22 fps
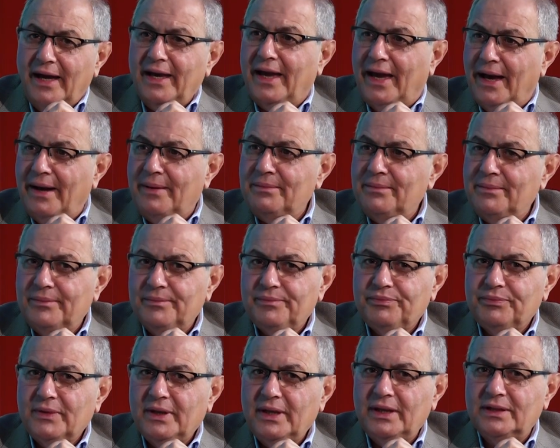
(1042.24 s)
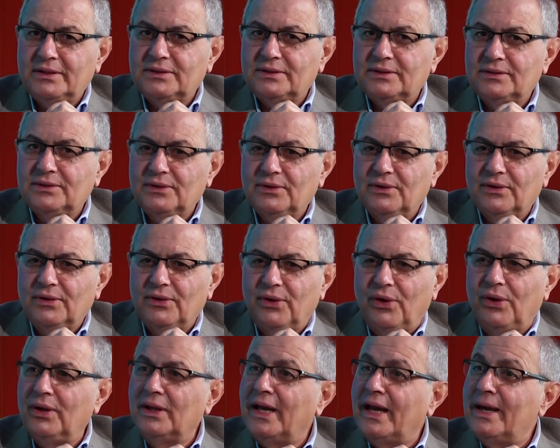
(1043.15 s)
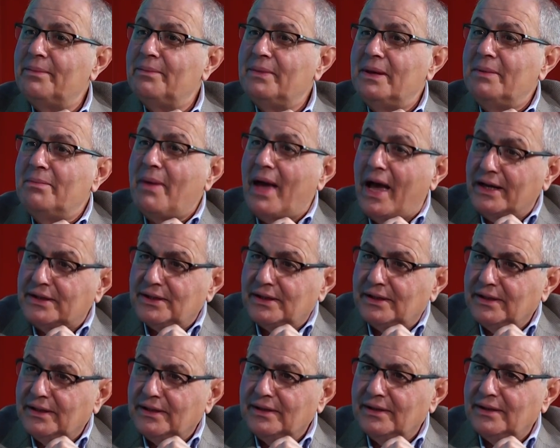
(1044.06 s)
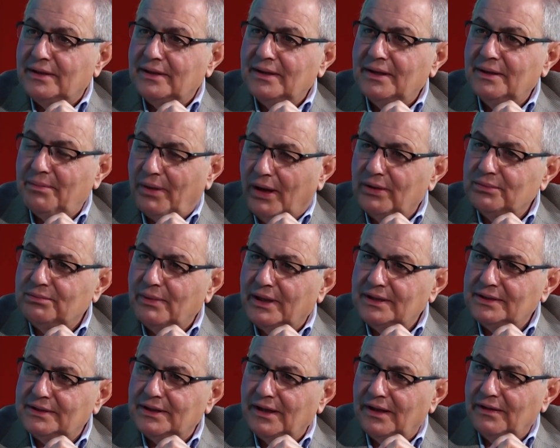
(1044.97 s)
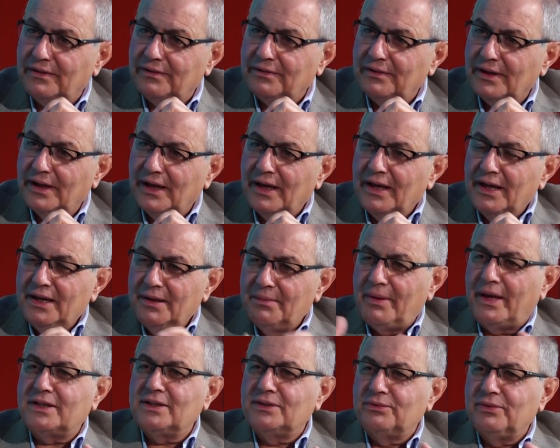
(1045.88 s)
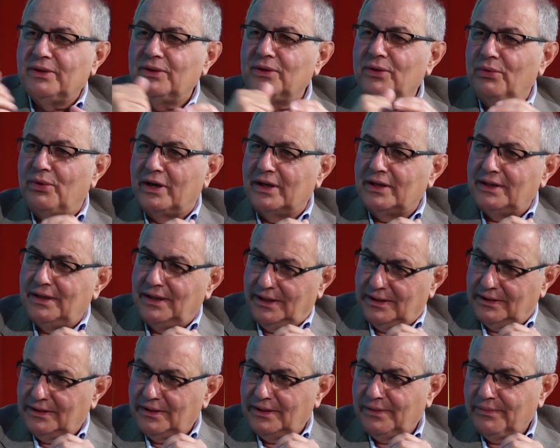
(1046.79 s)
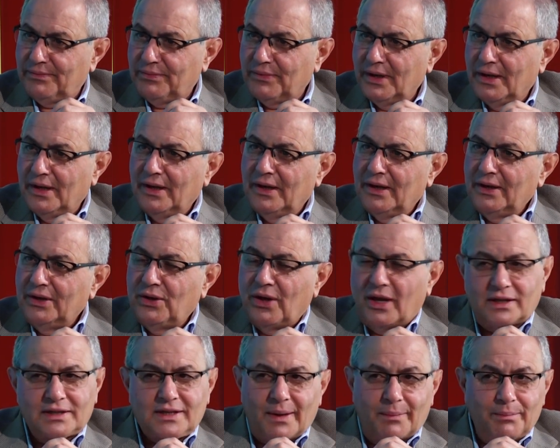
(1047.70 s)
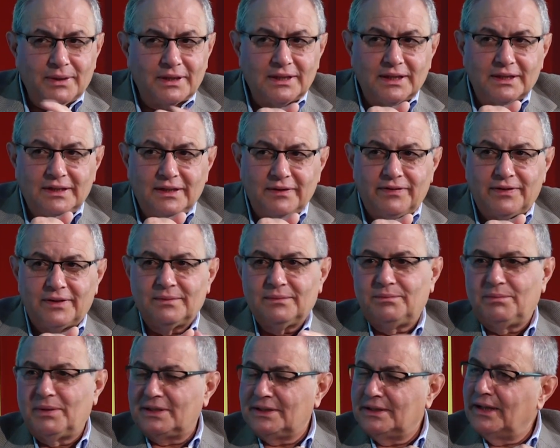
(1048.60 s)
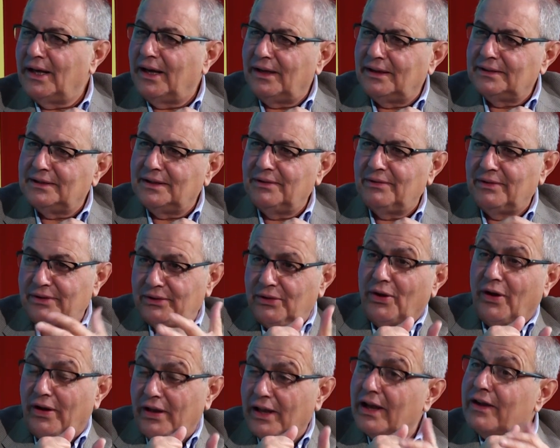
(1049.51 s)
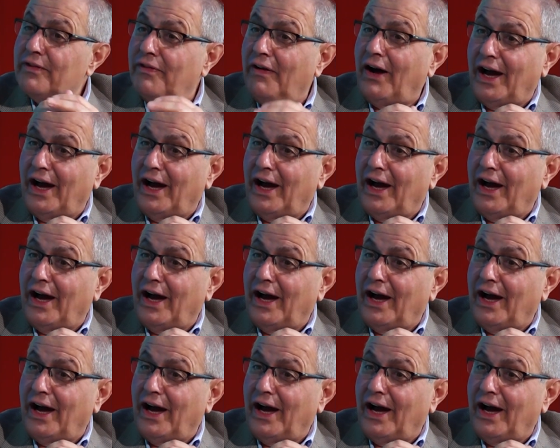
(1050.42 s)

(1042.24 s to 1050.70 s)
I am, it's all I'm imagining about myself. Imagine when you were a kid. You had completely different personality when you were like